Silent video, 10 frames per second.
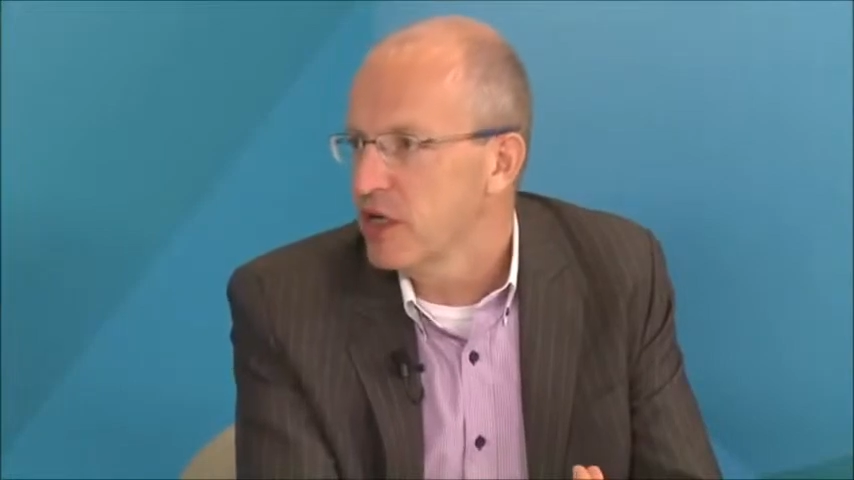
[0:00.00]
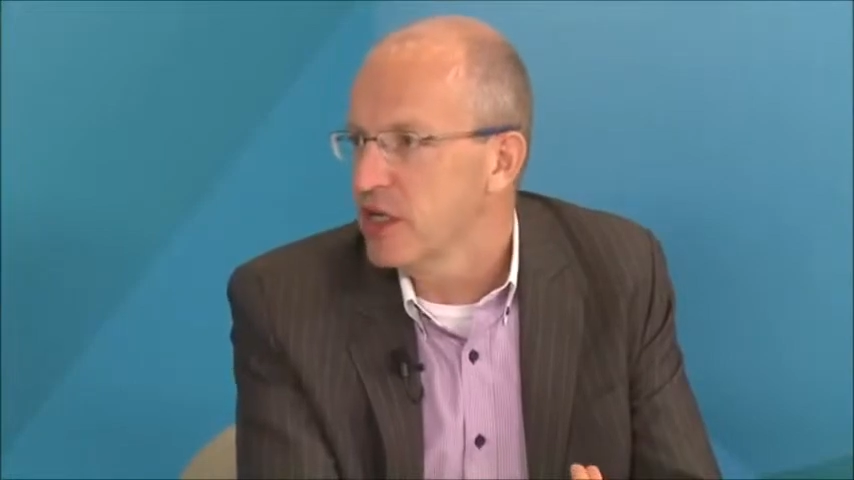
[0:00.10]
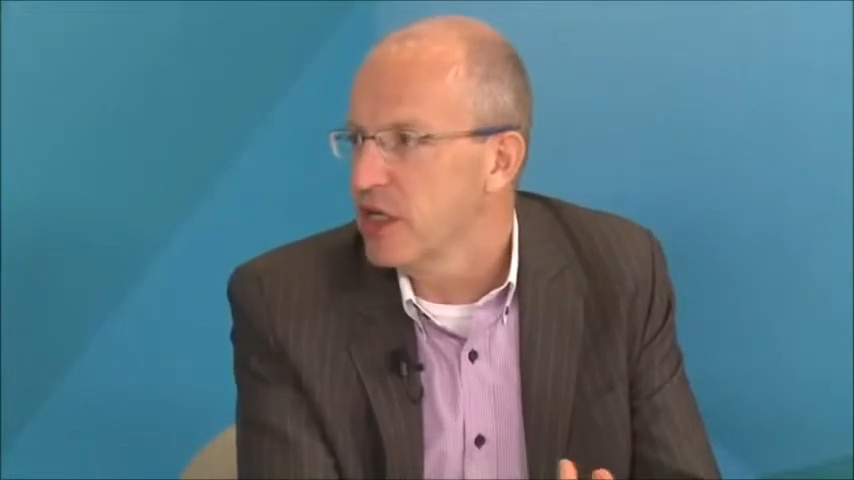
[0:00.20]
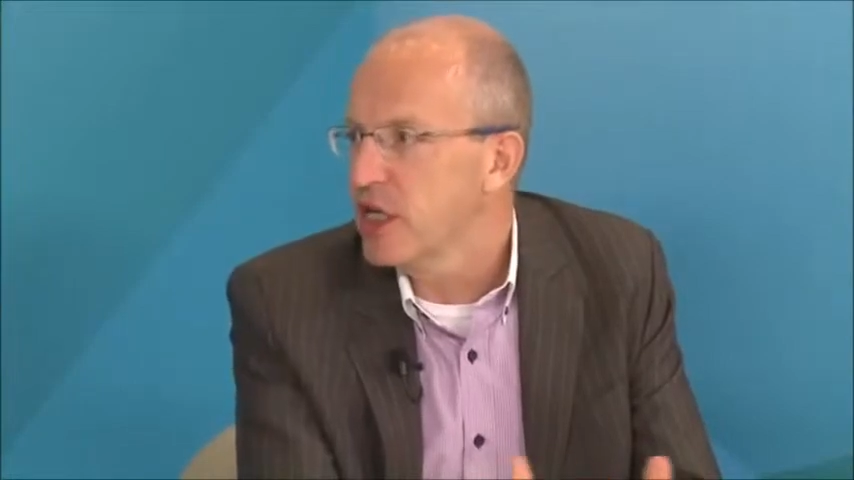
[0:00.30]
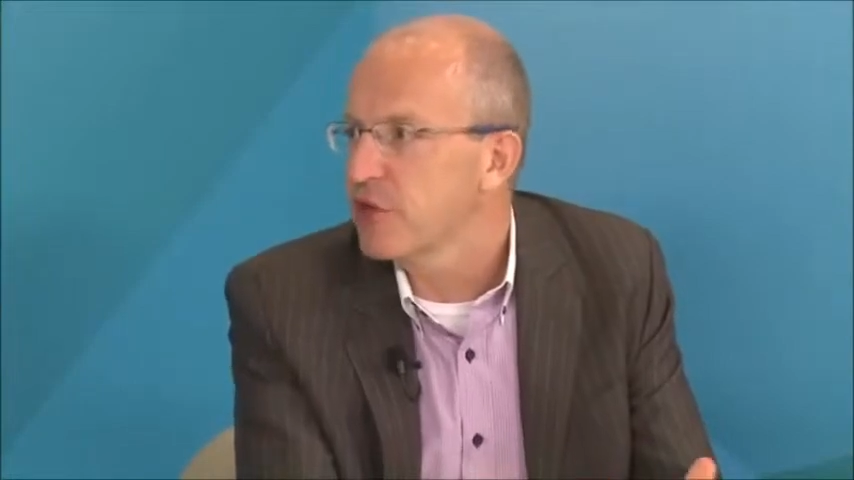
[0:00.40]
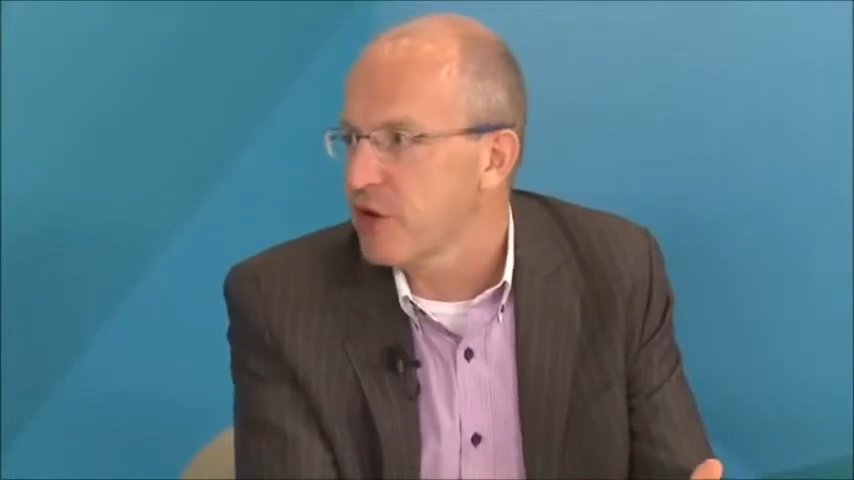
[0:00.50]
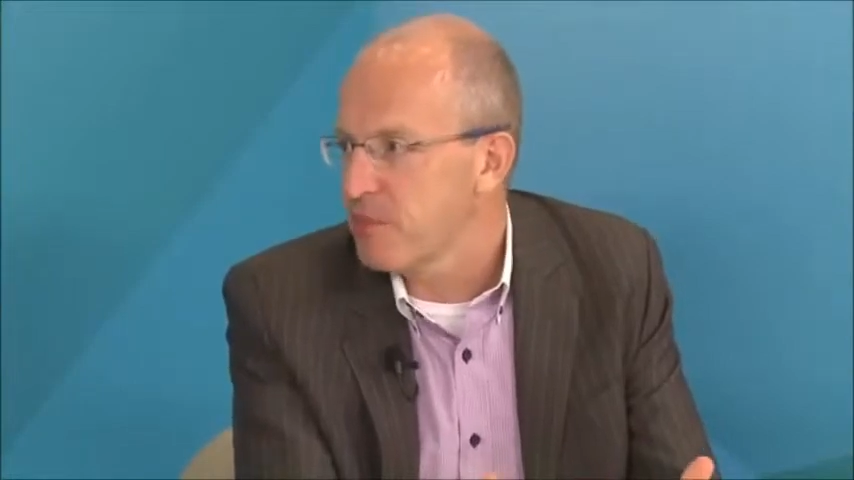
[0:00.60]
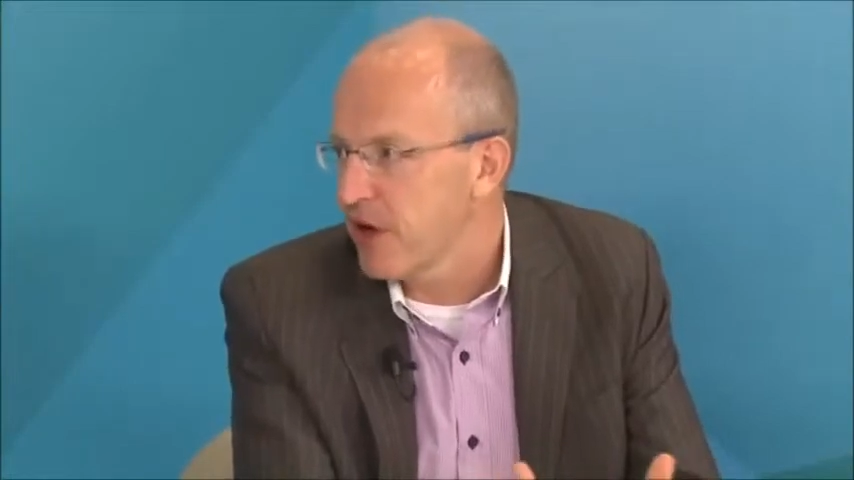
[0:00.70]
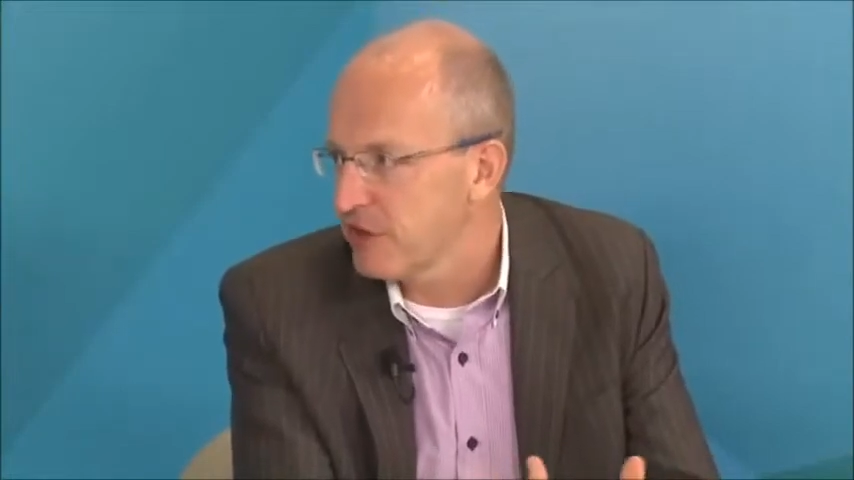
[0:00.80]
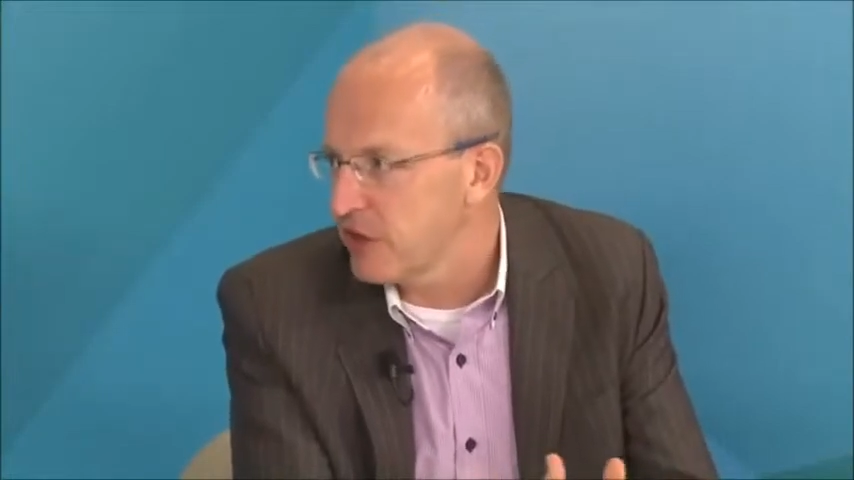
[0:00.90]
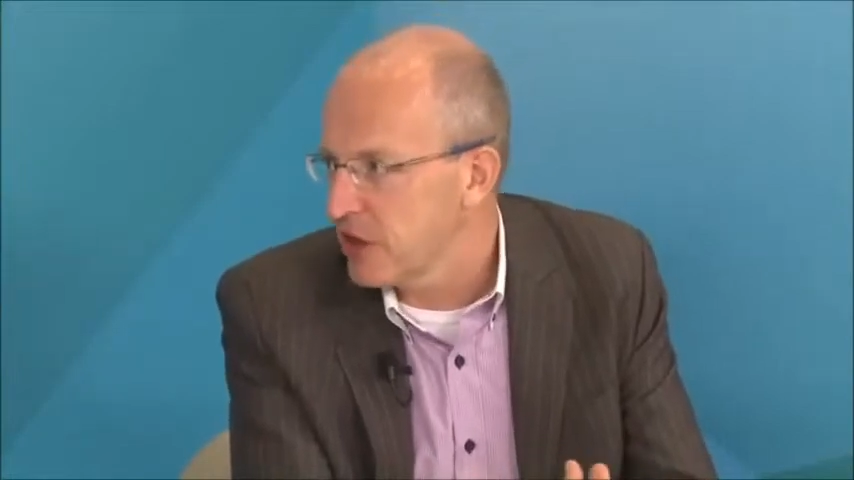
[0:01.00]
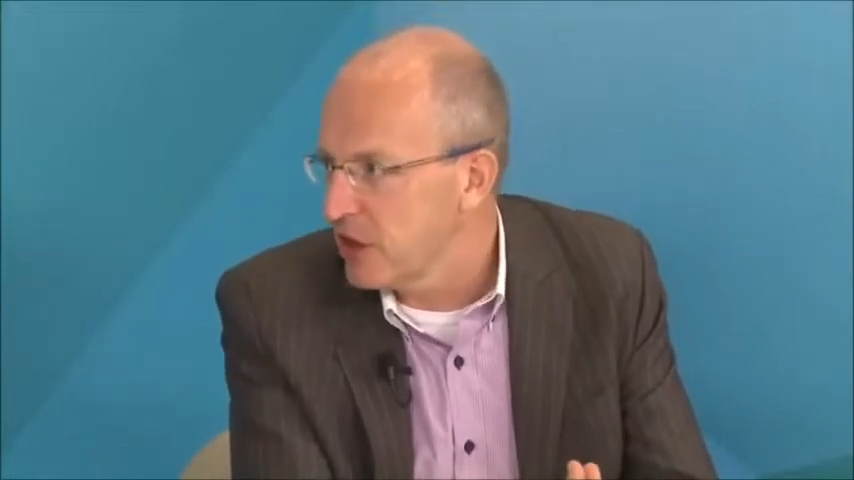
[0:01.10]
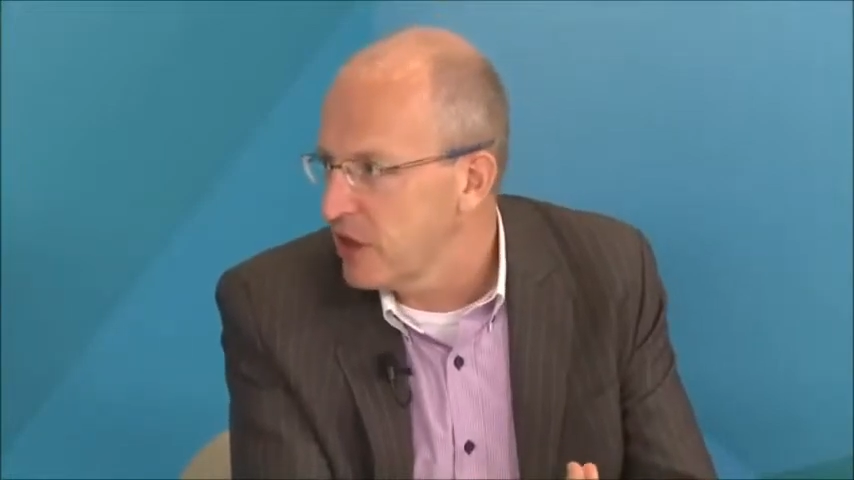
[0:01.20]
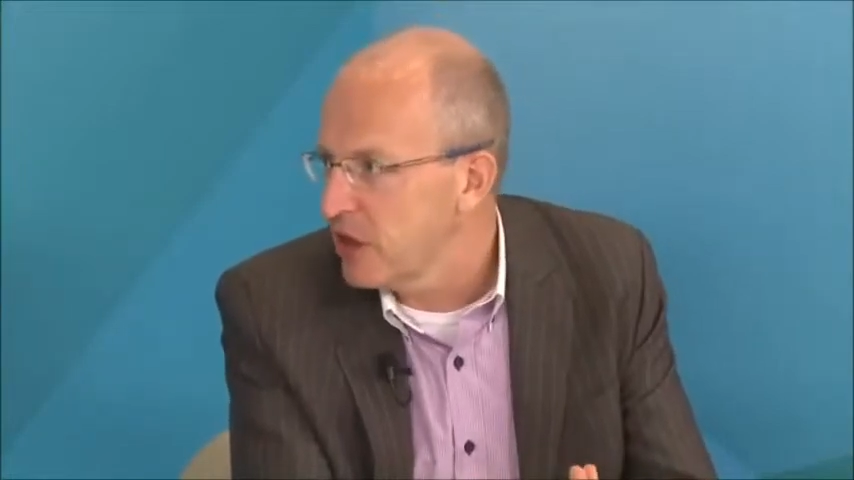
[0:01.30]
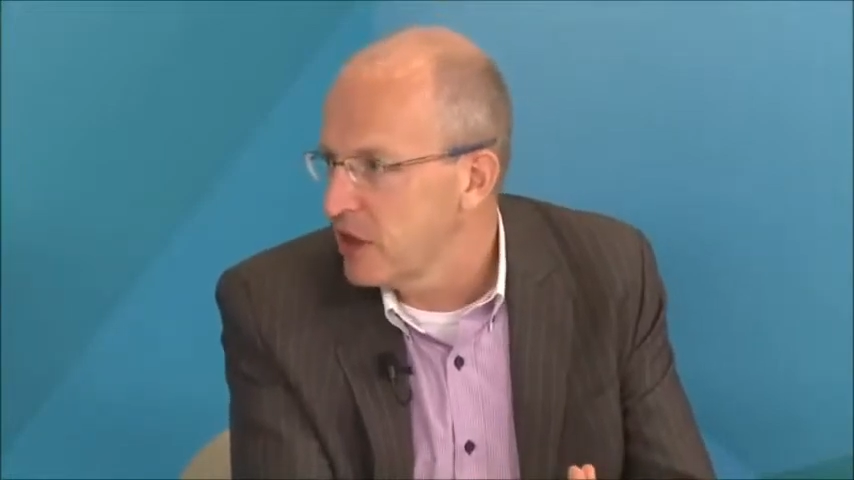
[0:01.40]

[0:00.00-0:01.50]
need of capacity